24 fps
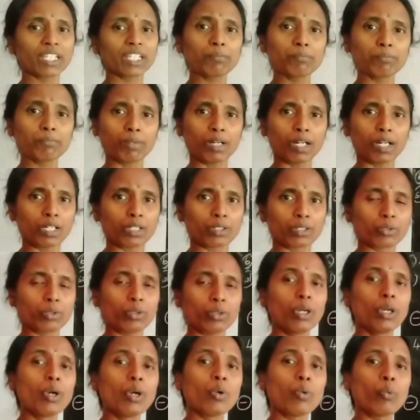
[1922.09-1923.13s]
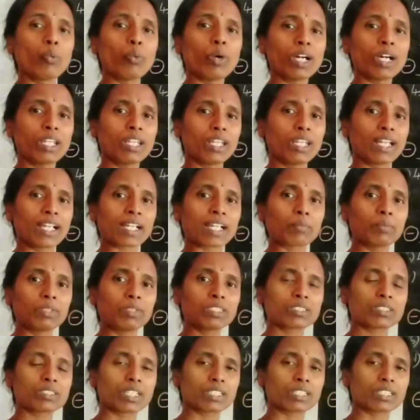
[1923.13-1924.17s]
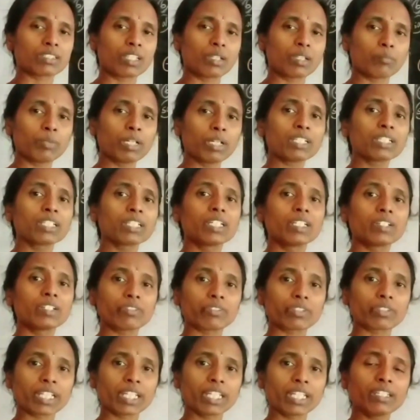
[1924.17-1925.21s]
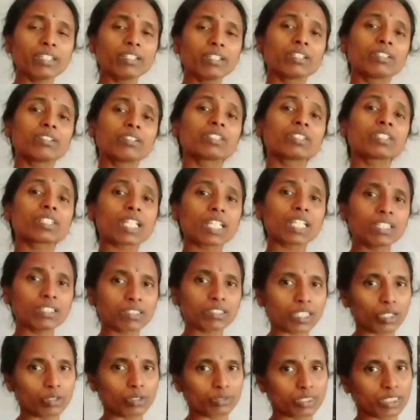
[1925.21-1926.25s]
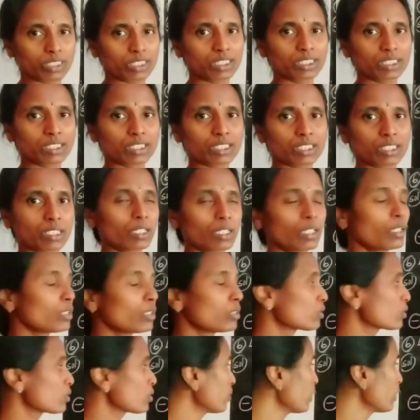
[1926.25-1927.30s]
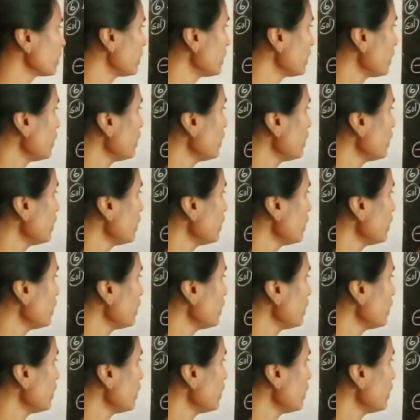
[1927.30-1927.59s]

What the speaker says: borrow. 1 lakh means nothing but 10 thousands. So here